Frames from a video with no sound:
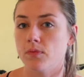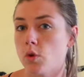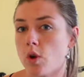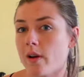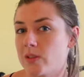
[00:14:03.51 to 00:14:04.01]
you
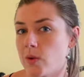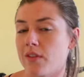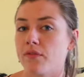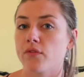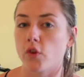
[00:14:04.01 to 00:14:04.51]
would always want to
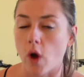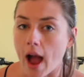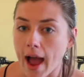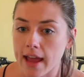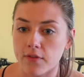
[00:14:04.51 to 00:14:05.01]

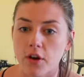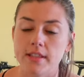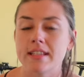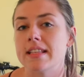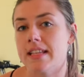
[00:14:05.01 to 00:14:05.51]
fry, for
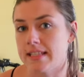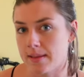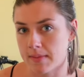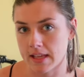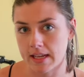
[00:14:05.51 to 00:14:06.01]
instance, in
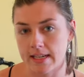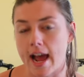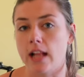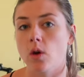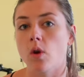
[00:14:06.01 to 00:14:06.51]
something like
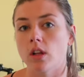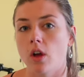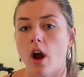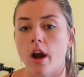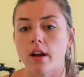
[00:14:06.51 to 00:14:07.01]
tallow or
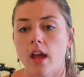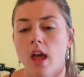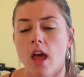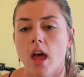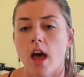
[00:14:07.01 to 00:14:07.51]
lard.
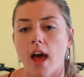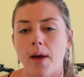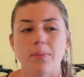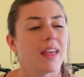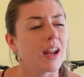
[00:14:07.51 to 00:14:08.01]

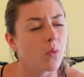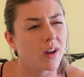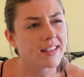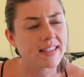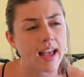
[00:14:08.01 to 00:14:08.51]
I
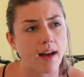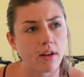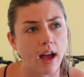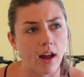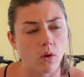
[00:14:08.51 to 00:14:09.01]
want to say
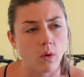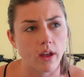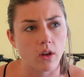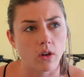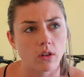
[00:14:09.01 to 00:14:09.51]
avocado
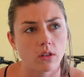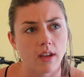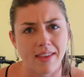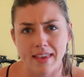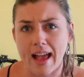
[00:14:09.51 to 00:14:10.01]
oil.
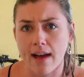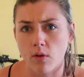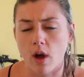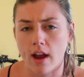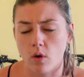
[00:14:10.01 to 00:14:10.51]
I think
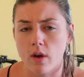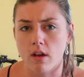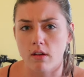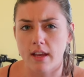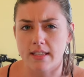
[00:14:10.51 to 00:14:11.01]
avocado
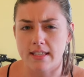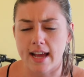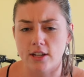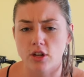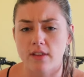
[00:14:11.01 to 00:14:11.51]
oil is a
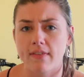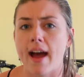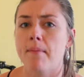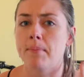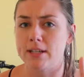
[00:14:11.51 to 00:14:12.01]
saturated
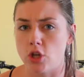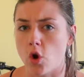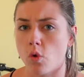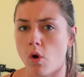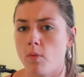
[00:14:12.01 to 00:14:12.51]
fat, but
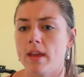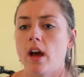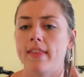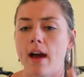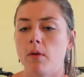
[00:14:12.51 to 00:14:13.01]
don't quote me
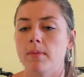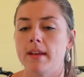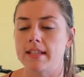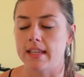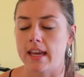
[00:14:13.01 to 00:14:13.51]
on that one
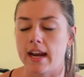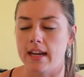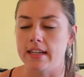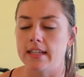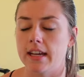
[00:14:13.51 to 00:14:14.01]
because again, I
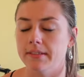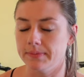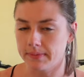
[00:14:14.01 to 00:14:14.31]
need to